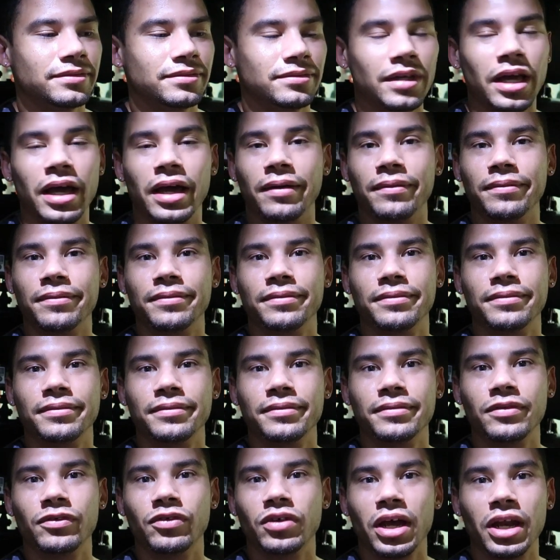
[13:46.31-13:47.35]
yeah.
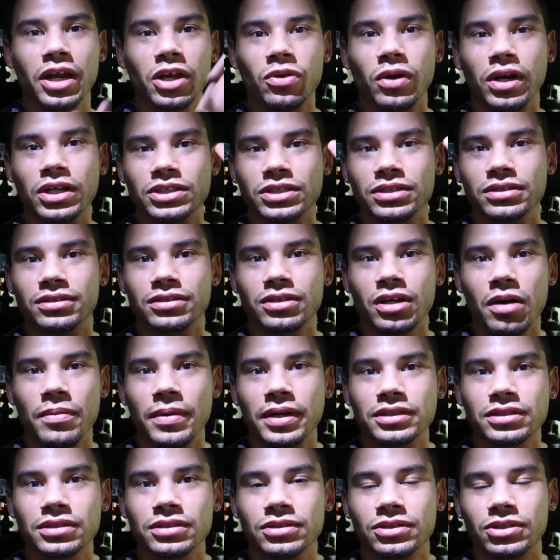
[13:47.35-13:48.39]
If you got any questions,
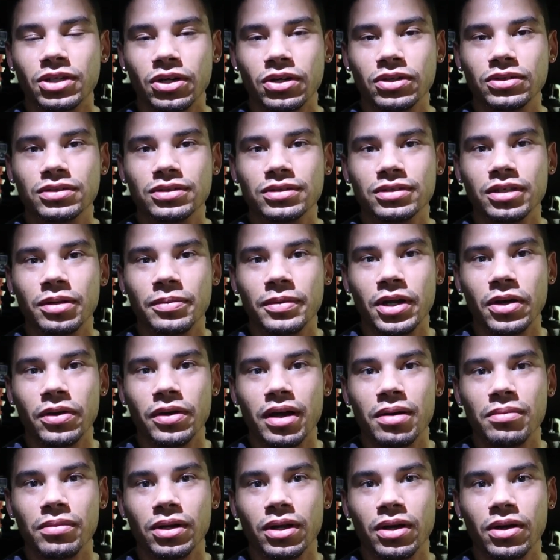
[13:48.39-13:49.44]
comments, concerns, let me know
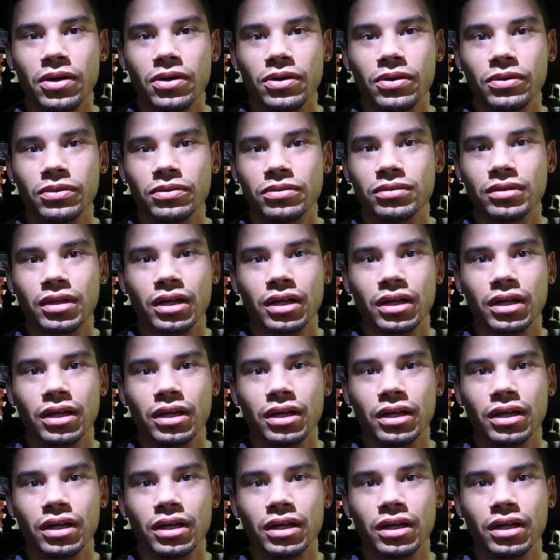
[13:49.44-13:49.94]
down below.